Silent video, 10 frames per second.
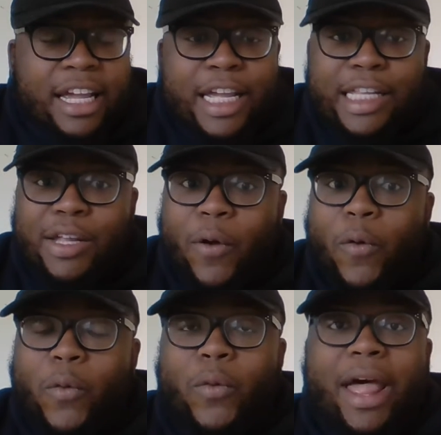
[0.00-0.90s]

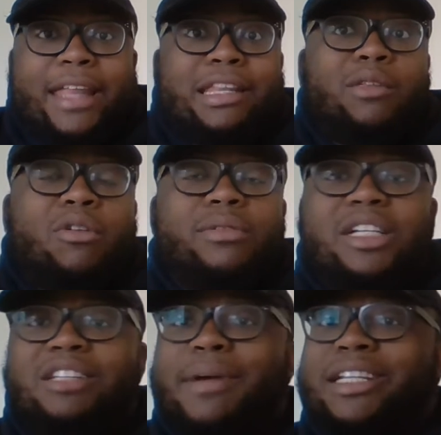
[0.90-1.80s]
So as Lauren
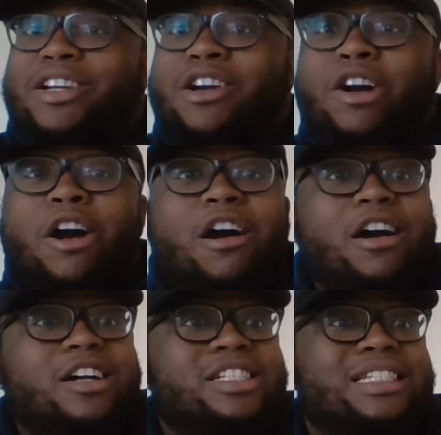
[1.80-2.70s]
returns back to her
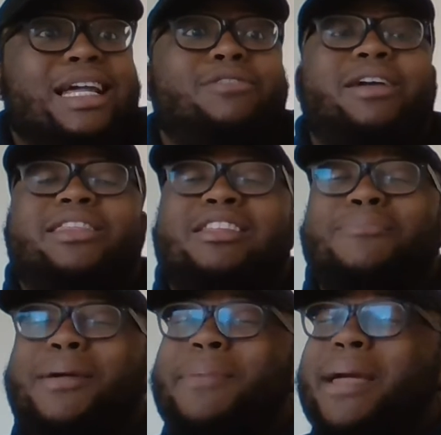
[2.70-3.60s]
car, she's like, okay, there's a
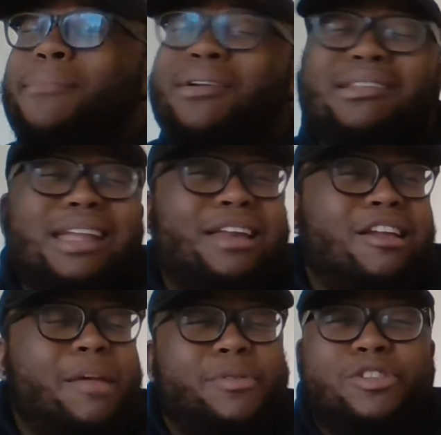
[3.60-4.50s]
big paintball stand on
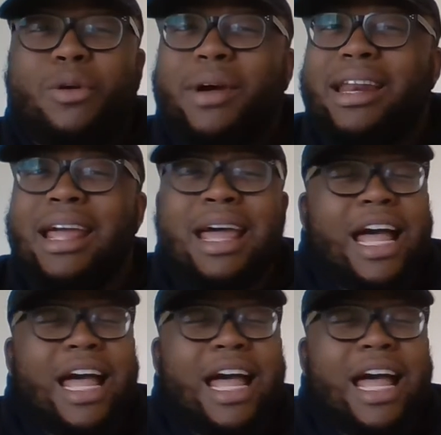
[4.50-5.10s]
it, but you know what?